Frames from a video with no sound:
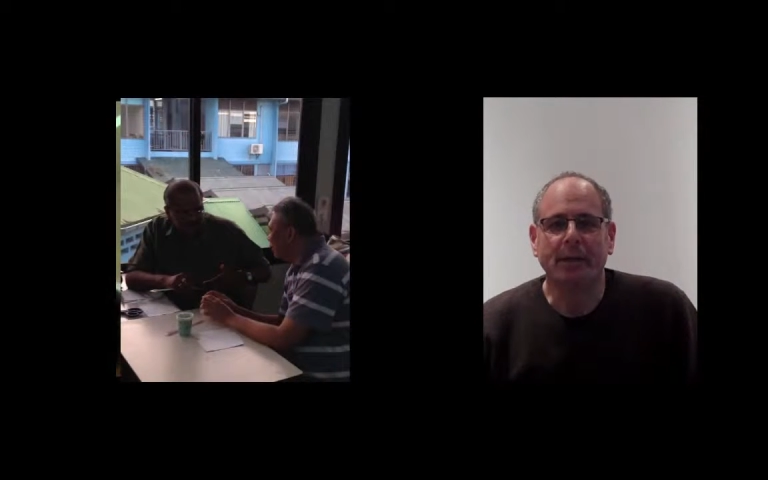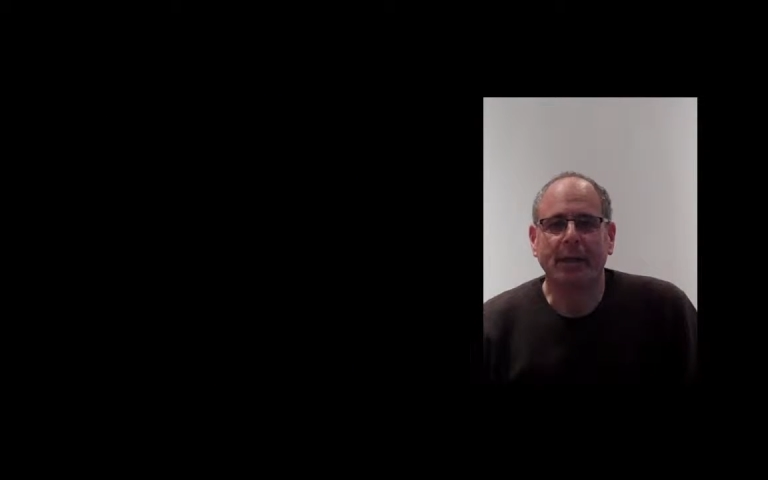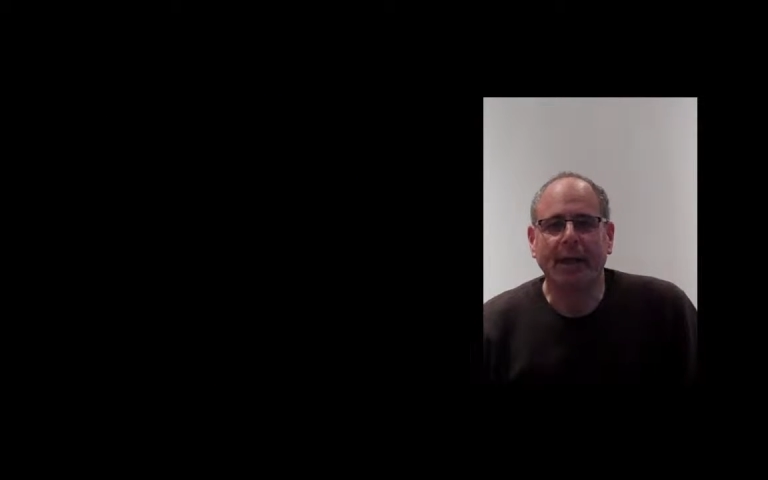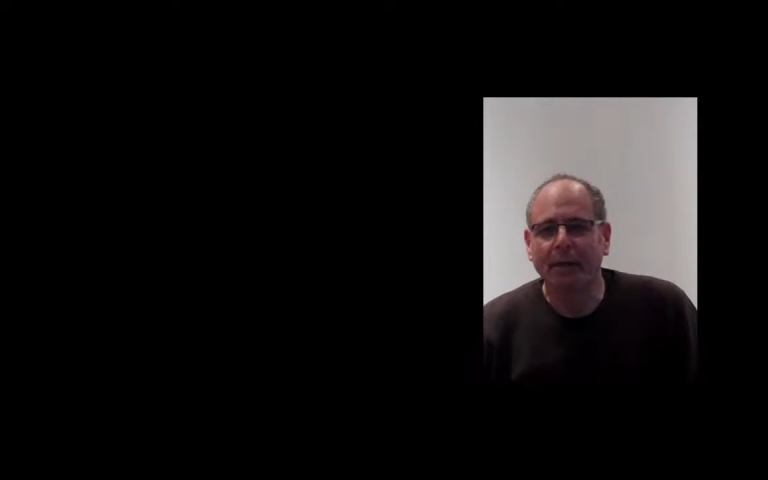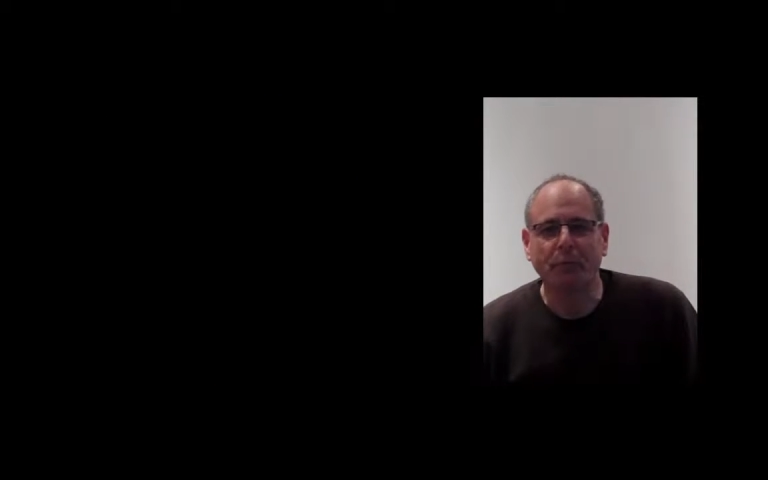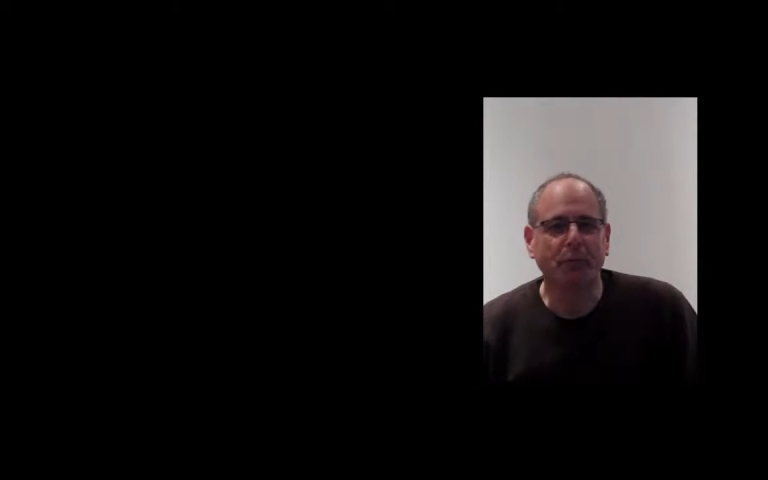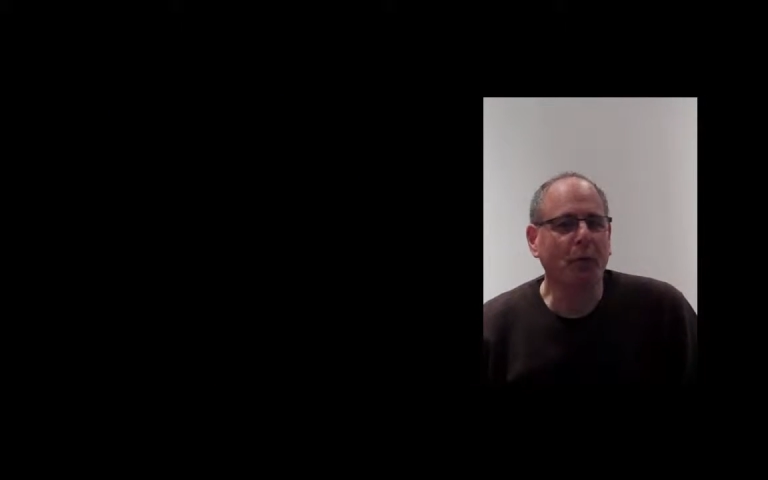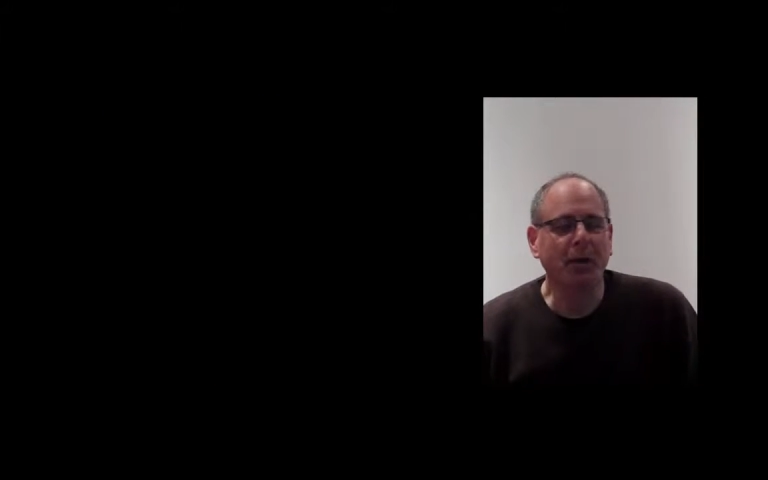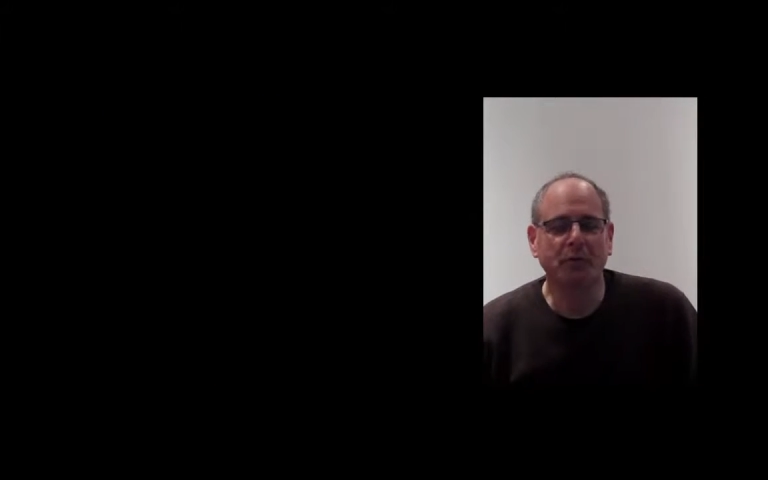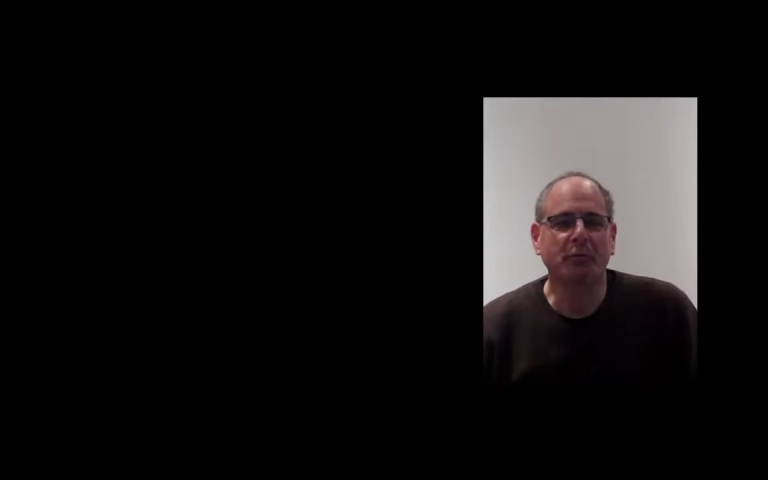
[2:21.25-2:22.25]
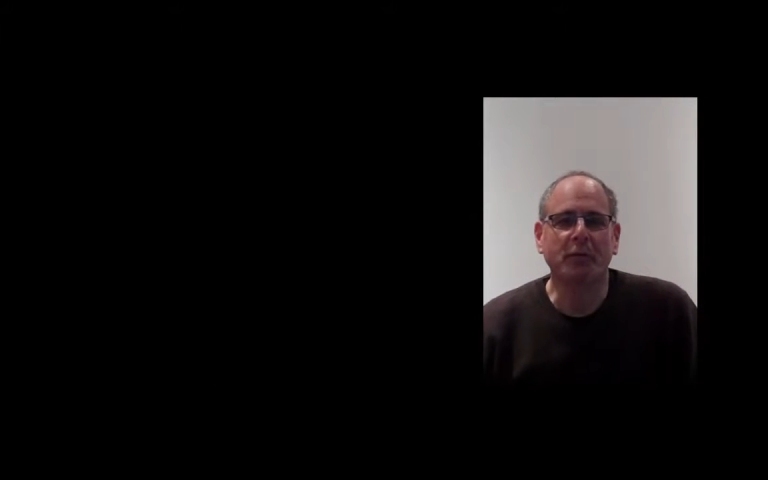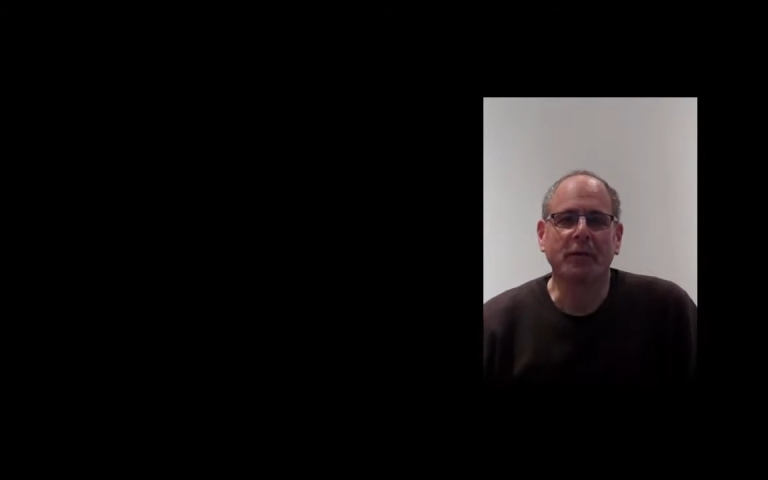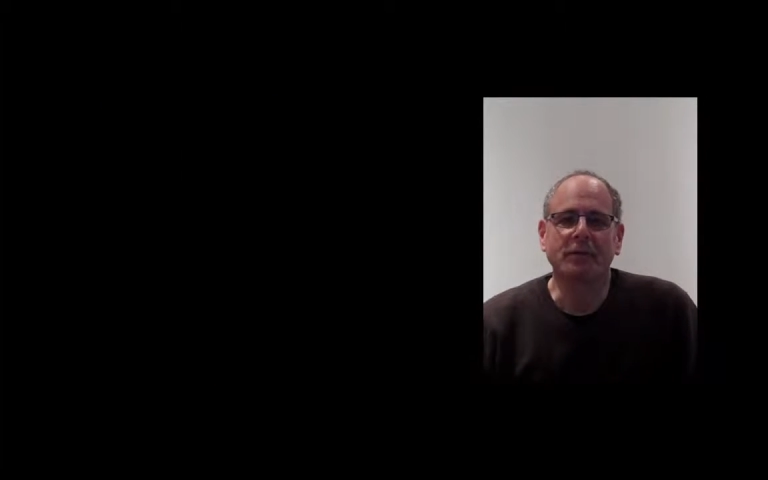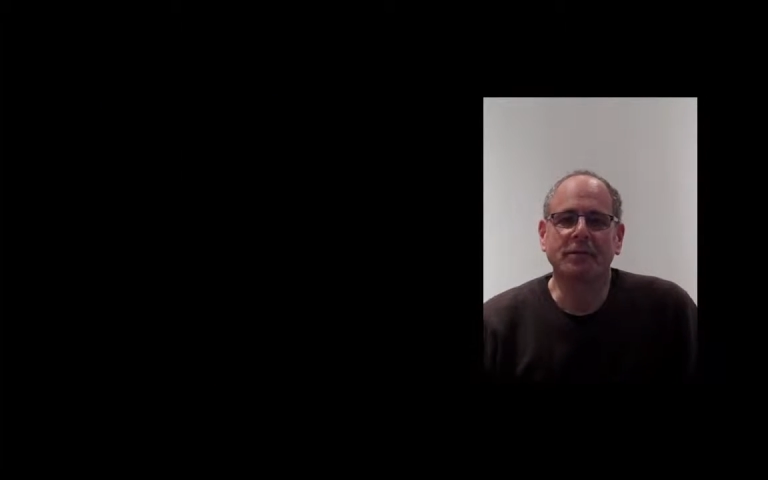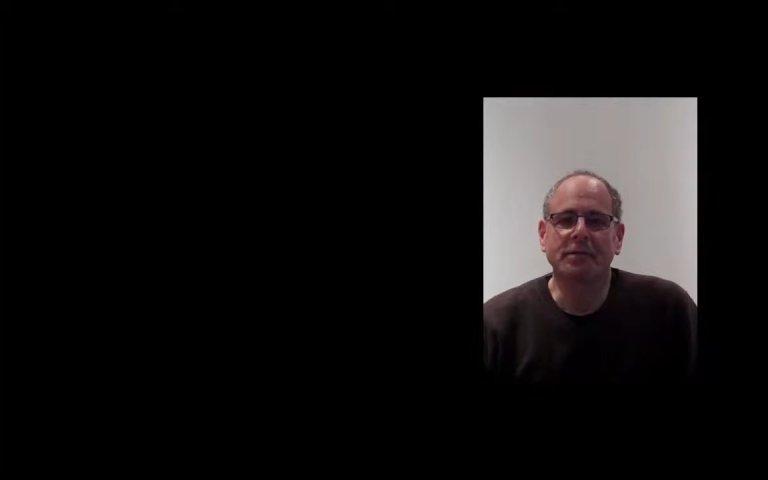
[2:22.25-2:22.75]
and I have a phrase for this.